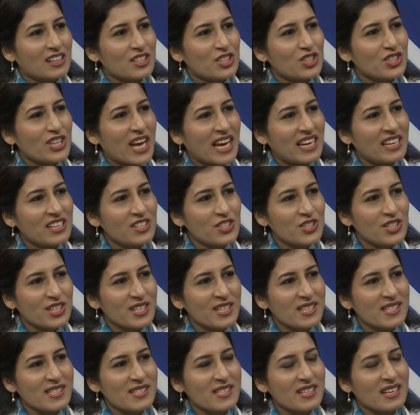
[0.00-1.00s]

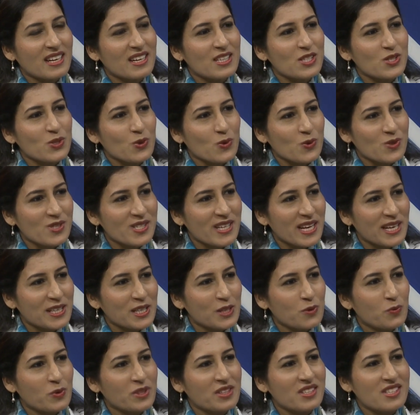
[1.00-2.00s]
challenges
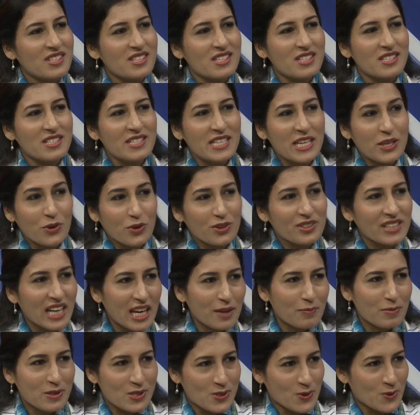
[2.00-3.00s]
associated with the
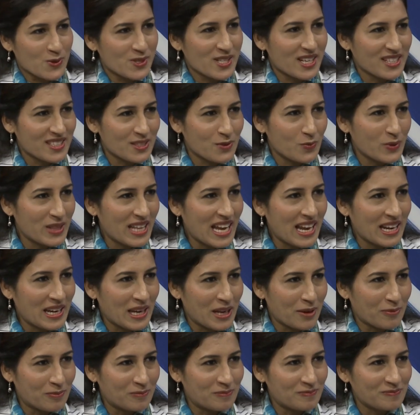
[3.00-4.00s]
stereotype associated with their
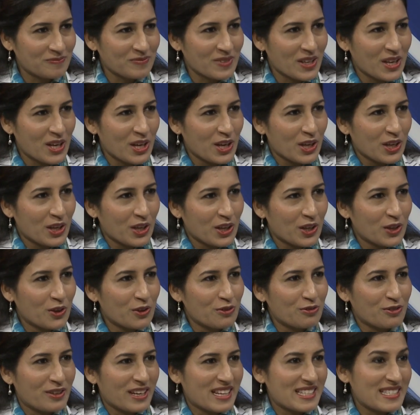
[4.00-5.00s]
name. Mm. You know,
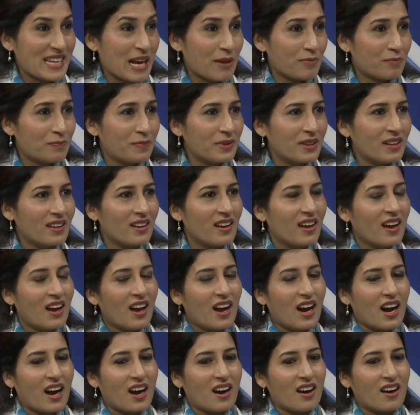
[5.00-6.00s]
for example,
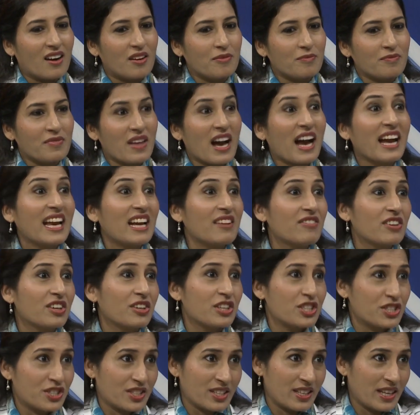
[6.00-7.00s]
I have a
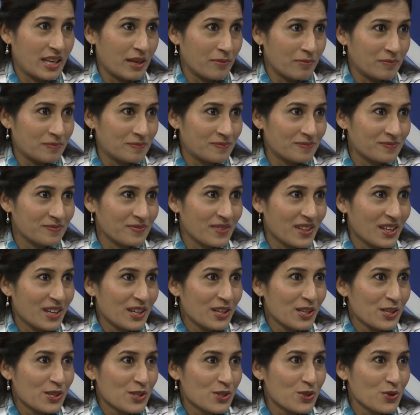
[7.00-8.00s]
Christian name.
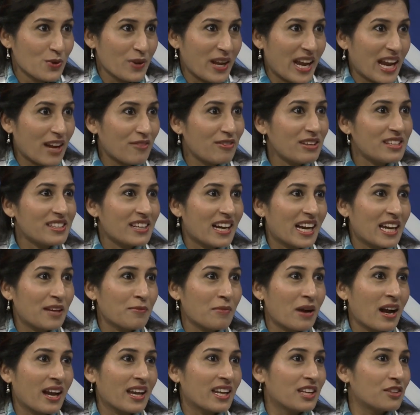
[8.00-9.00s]
So every
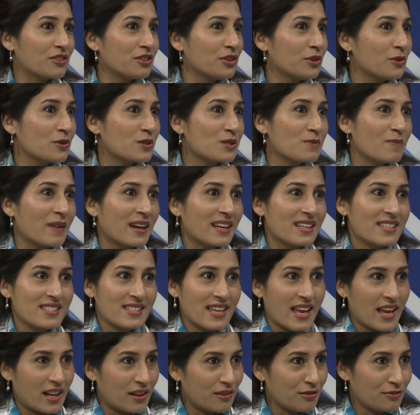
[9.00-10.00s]
time I introduce
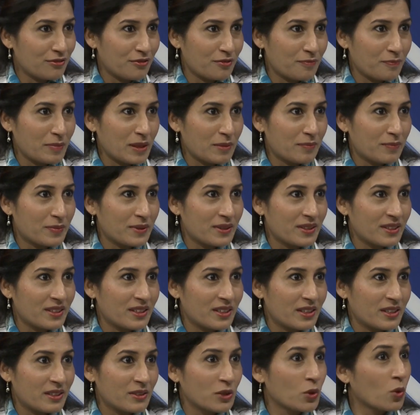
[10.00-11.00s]
myself,
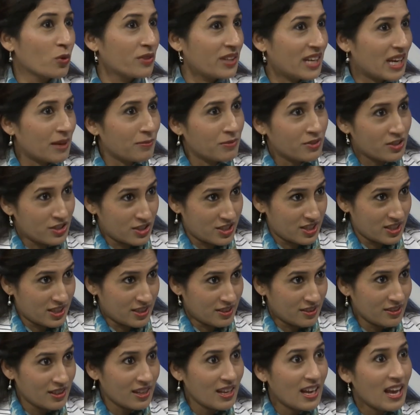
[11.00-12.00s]
people know that I'm
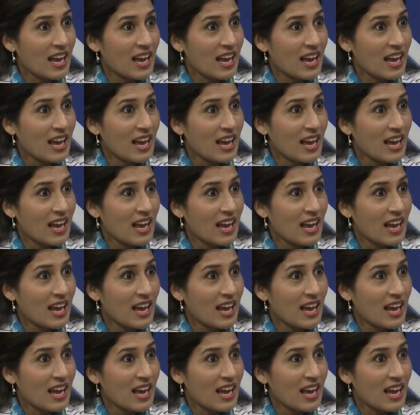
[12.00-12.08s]
Christian.